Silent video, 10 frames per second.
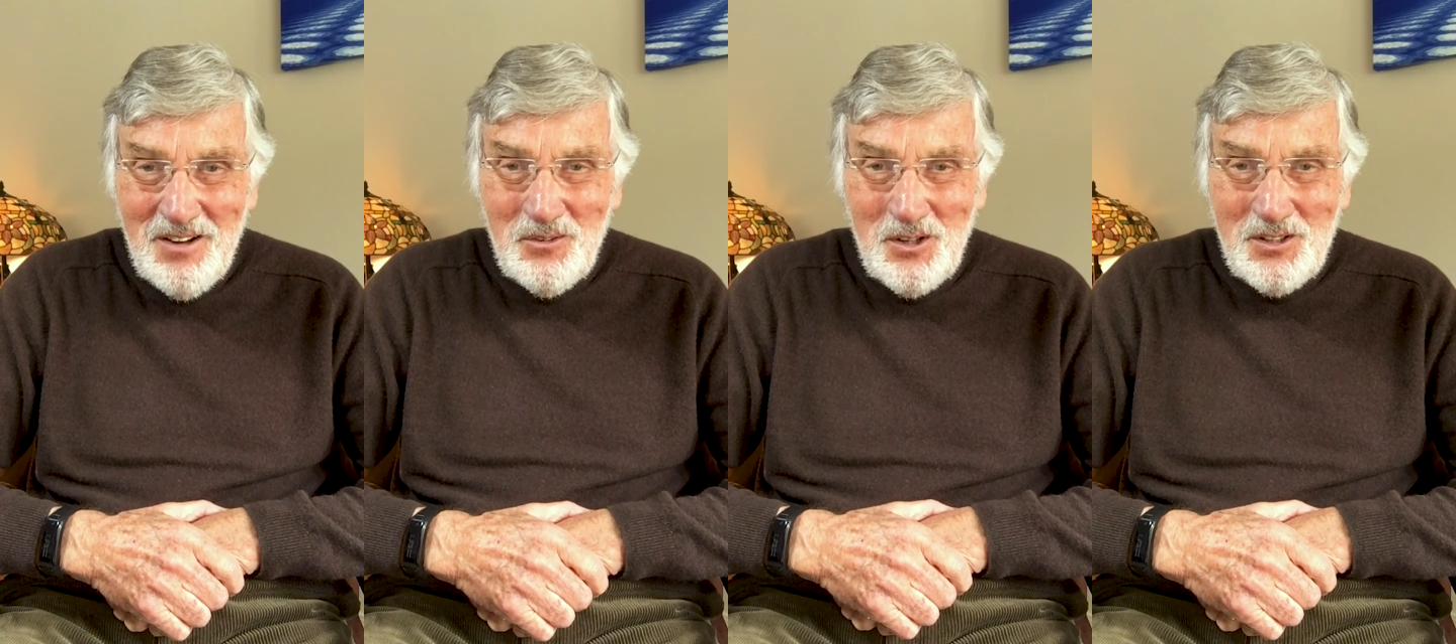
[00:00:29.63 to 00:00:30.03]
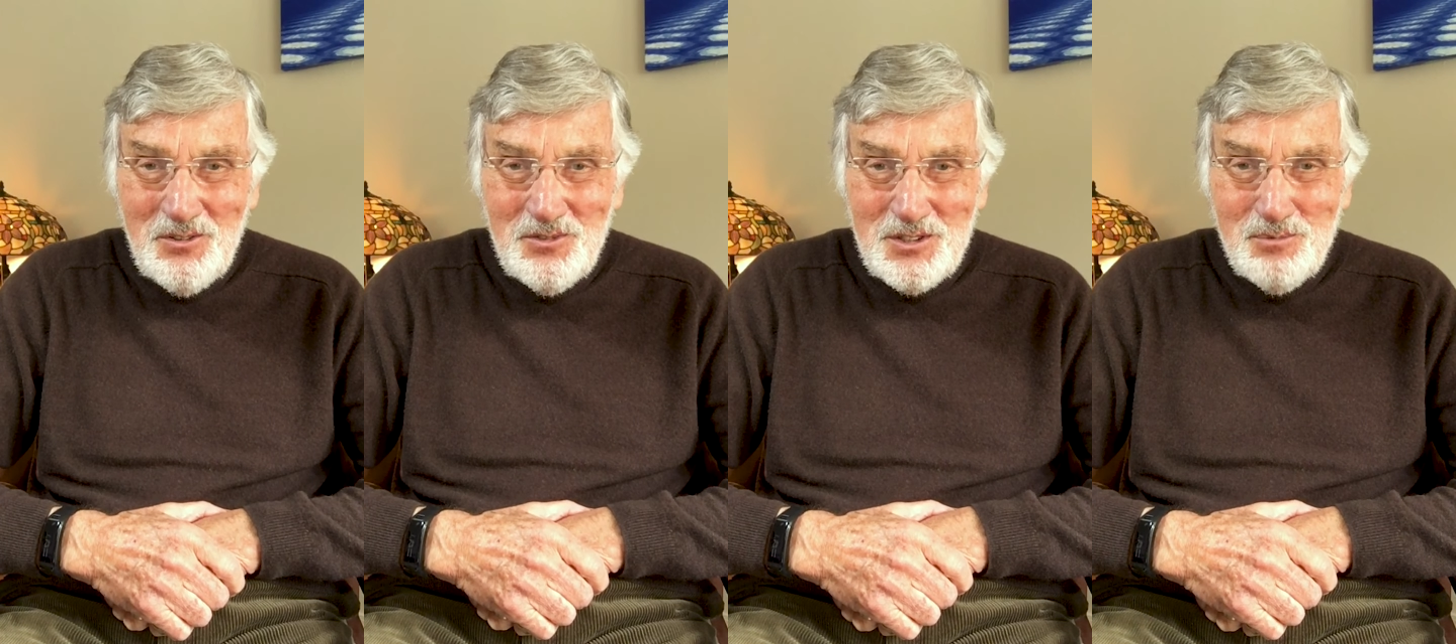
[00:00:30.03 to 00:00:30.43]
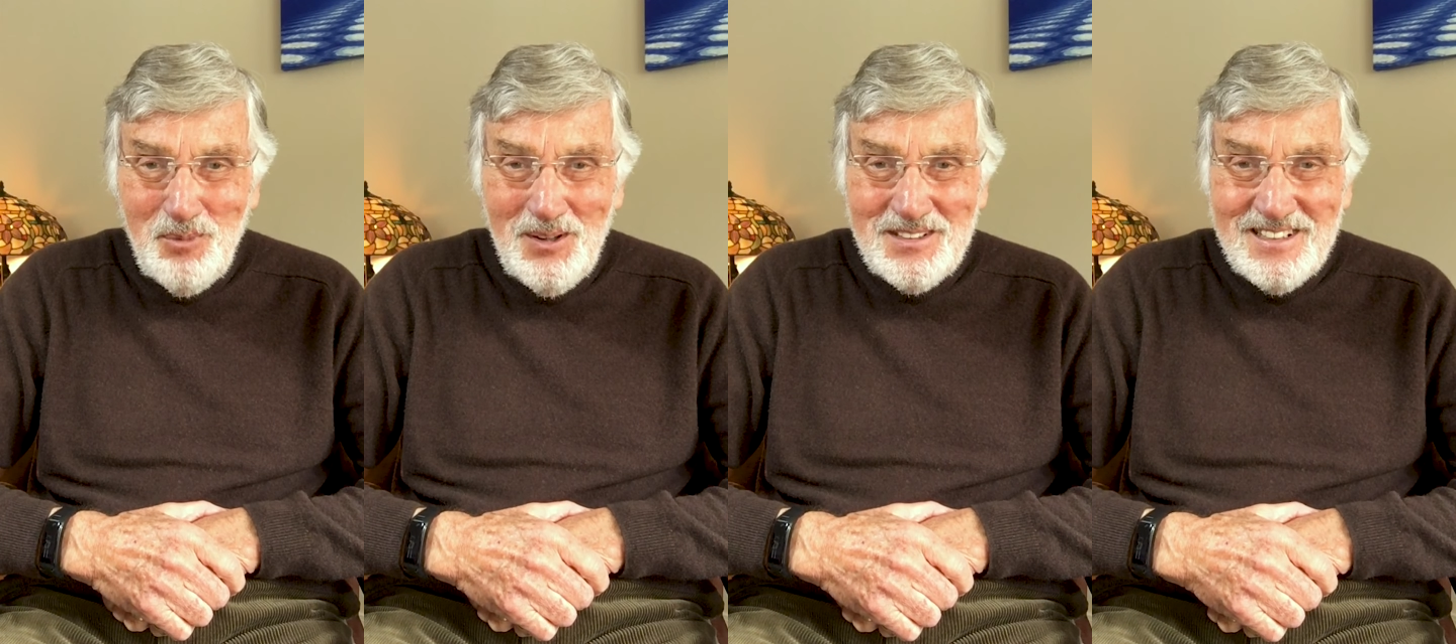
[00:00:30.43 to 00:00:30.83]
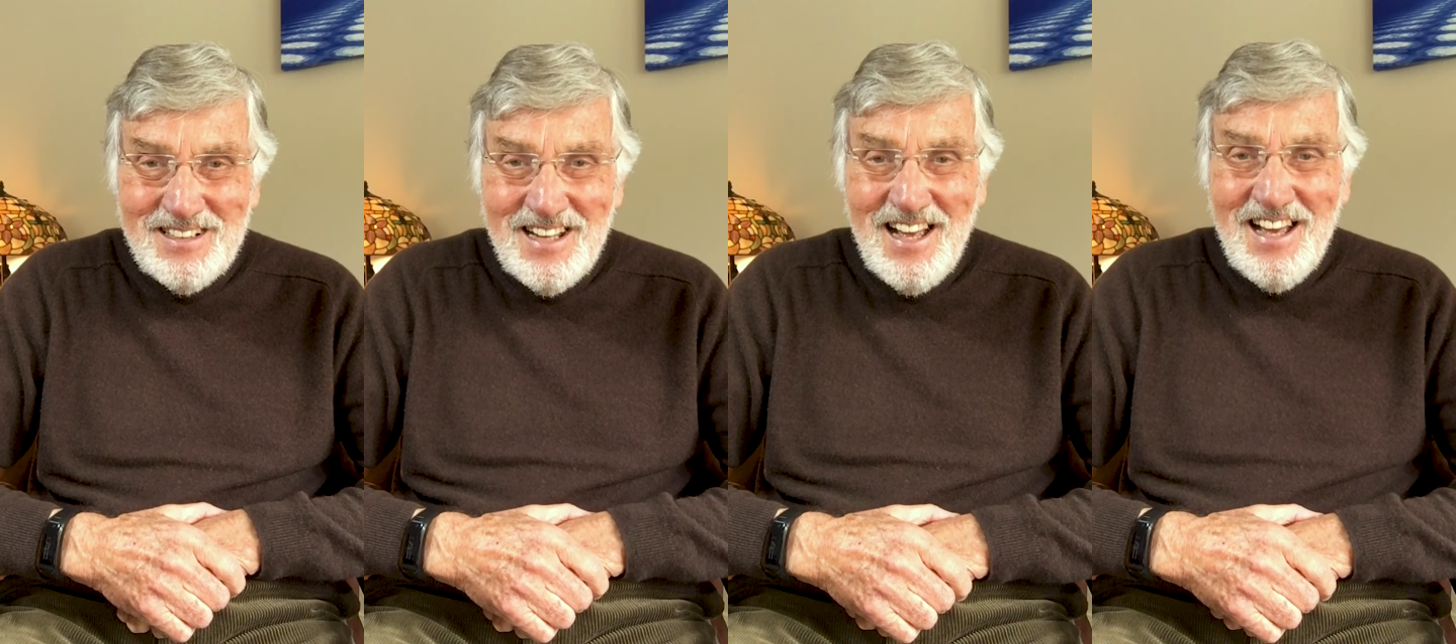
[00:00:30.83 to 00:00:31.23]
would have
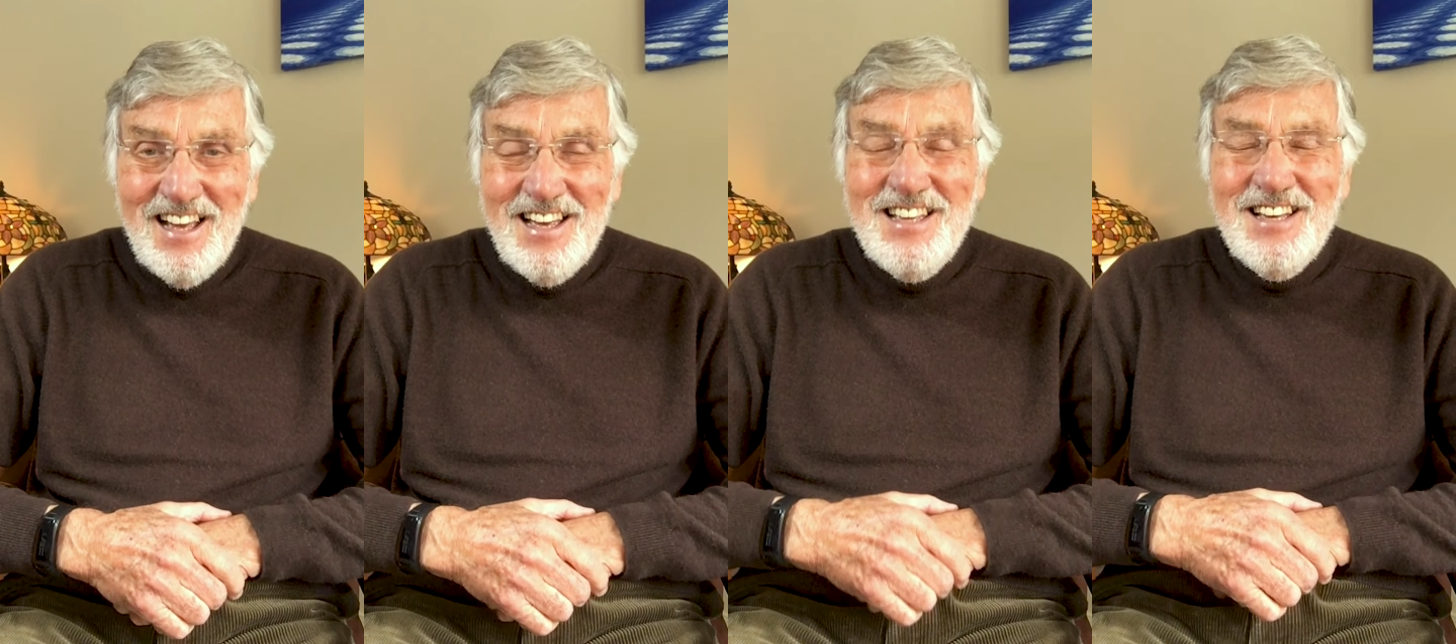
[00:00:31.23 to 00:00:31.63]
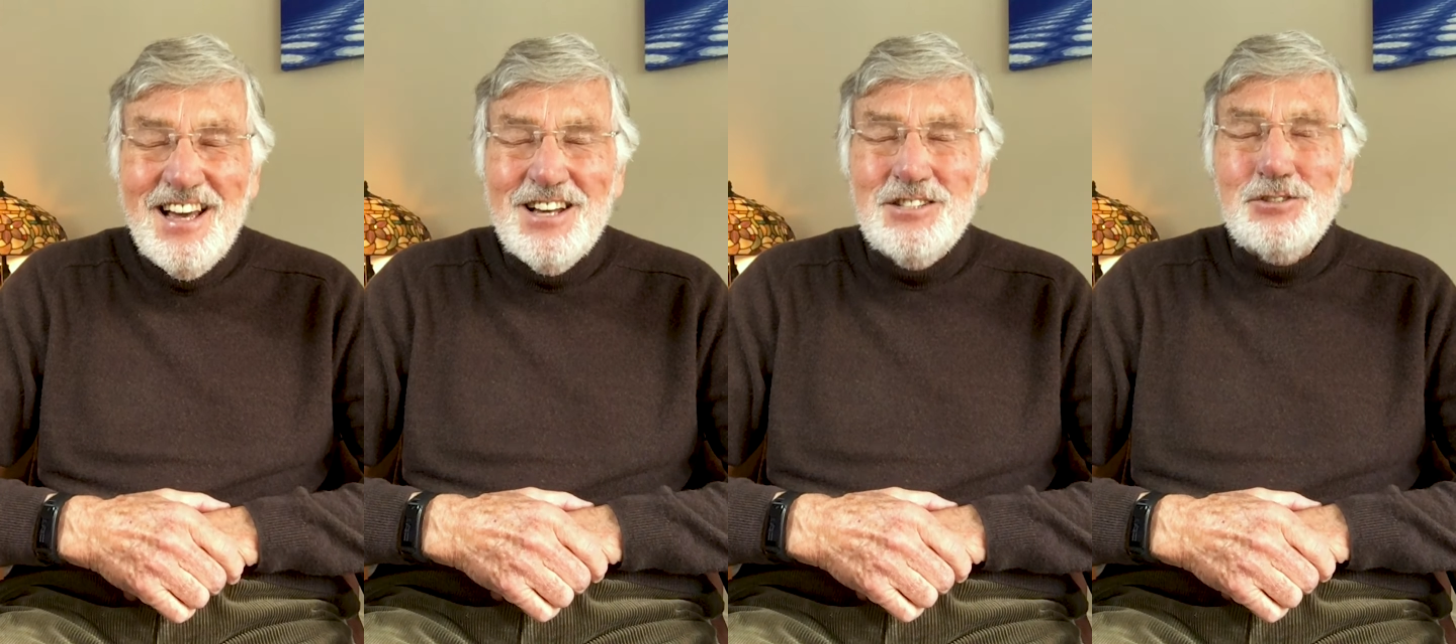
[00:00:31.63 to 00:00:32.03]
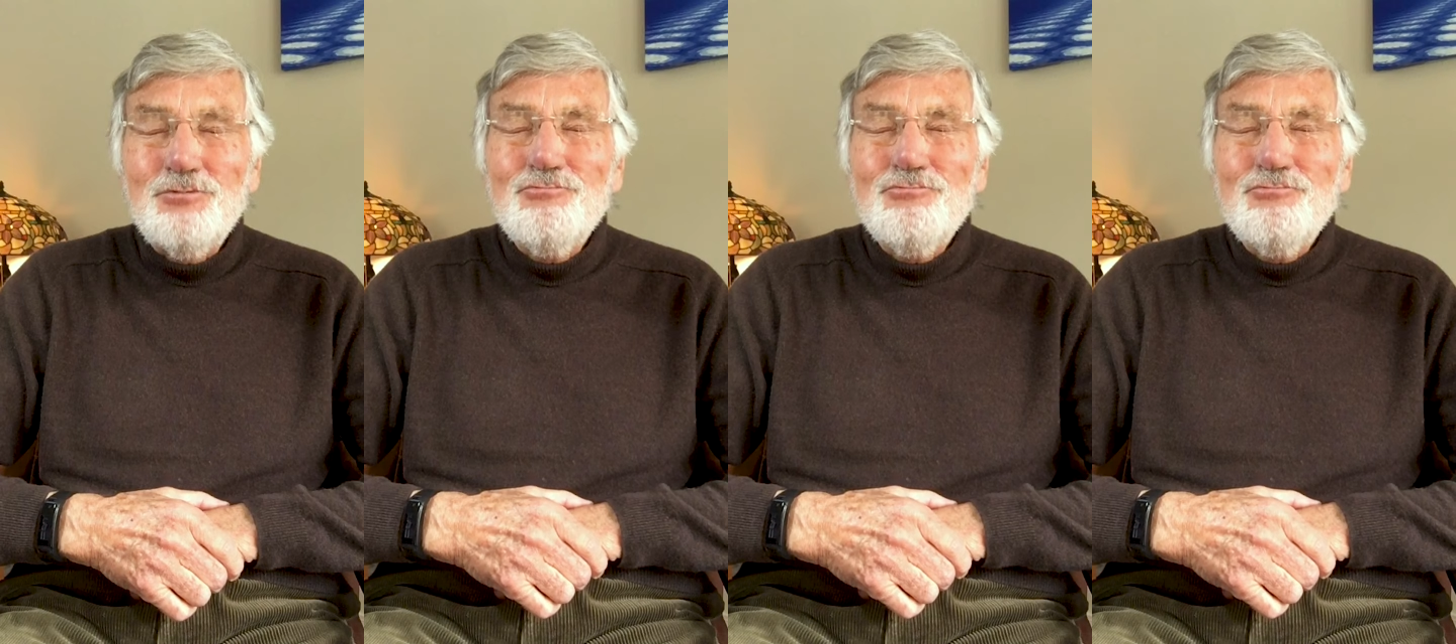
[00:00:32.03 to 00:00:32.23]
responded, He is